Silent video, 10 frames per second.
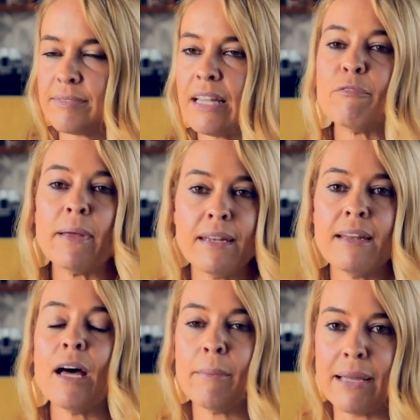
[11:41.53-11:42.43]
They've
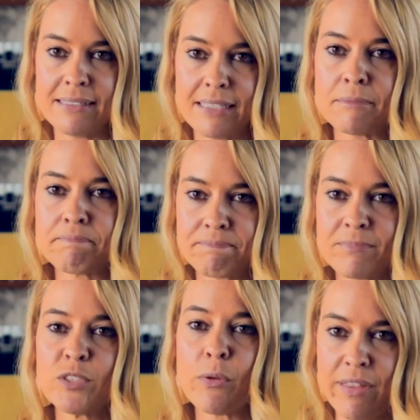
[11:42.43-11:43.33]
been amazing.
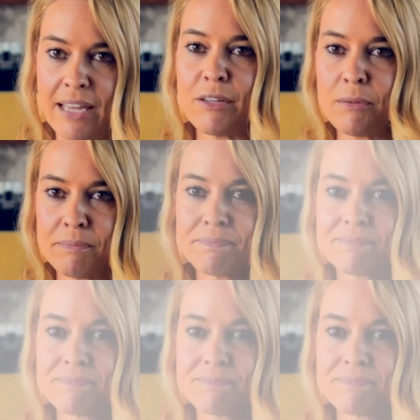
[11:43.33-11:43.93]
So thank you.